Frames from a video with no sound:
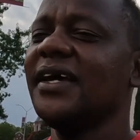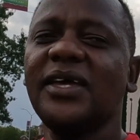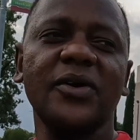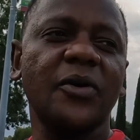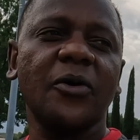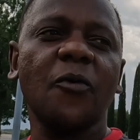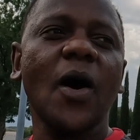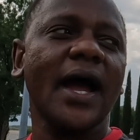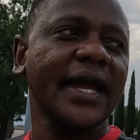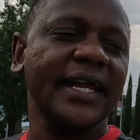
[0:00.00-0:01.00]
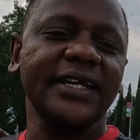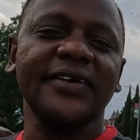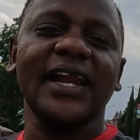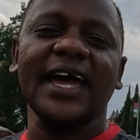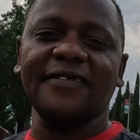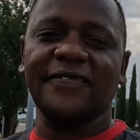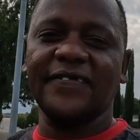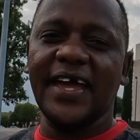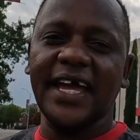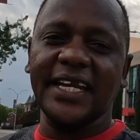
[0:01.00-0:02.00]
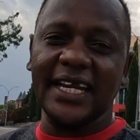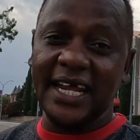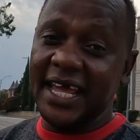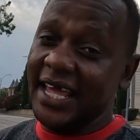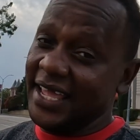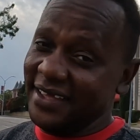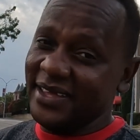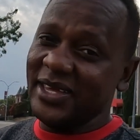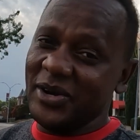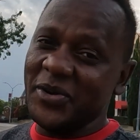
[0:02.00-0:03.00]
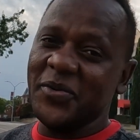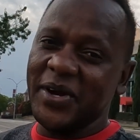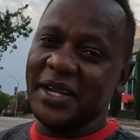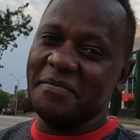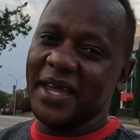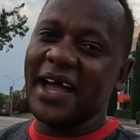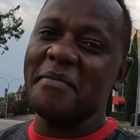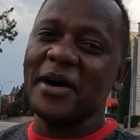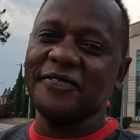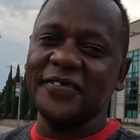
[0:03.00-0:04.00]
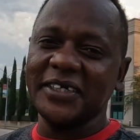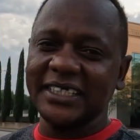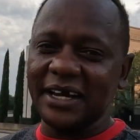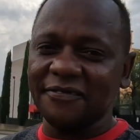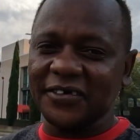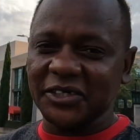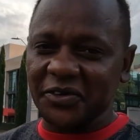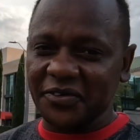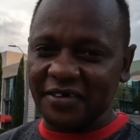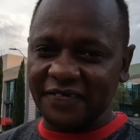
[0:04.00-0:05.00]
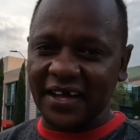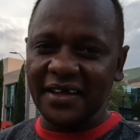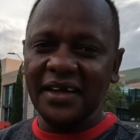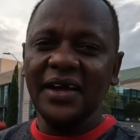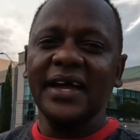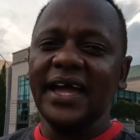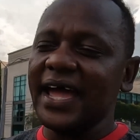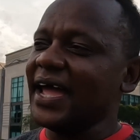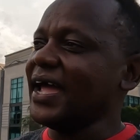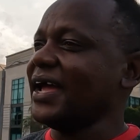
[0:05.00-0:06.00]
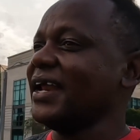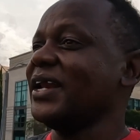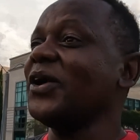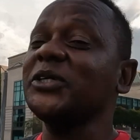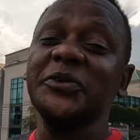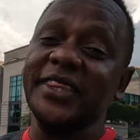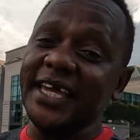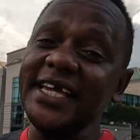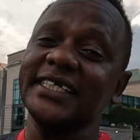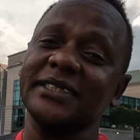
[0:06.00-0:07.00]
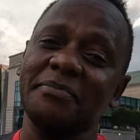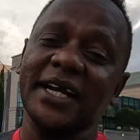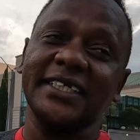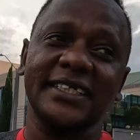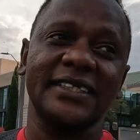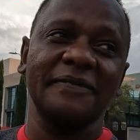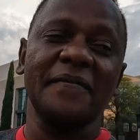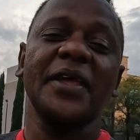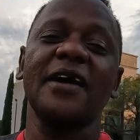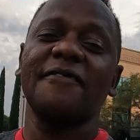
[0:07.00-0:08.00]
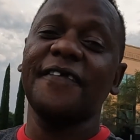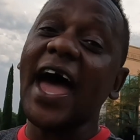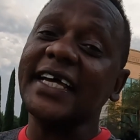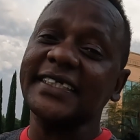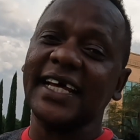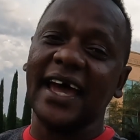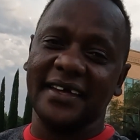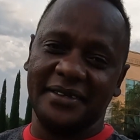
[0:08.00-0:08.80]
your work and your life, and you will become a full-time photographer. Not with ease, but faster.